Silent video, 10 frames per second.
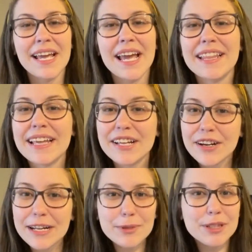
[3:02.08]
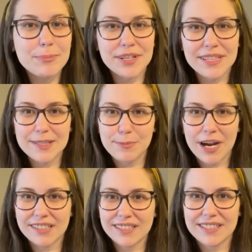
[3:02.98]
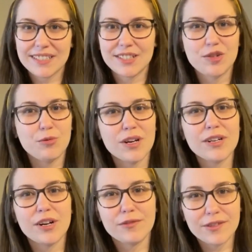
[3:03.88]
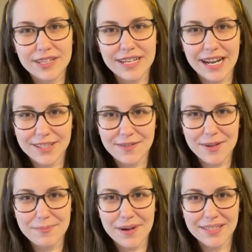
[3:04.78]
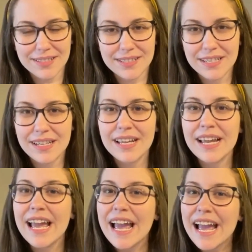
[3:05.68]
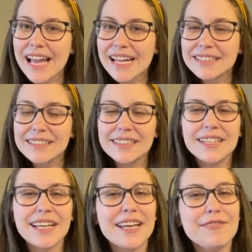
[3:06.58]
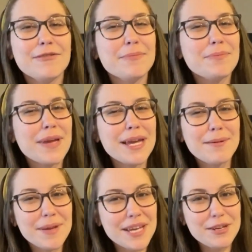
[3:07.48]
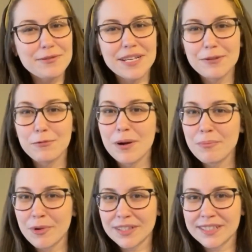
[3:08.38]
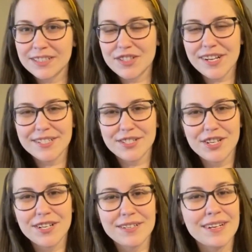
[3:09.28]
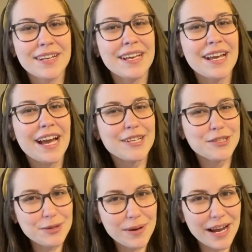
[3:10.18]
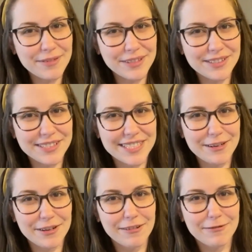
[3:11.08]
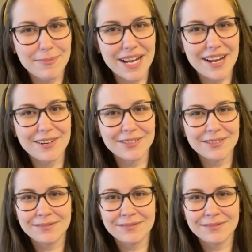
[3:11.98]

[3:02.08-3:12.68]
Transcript: and that you're able to put these practices to work over the next few months. And if maybe you need one more suggestion, I do have a little secret of my own.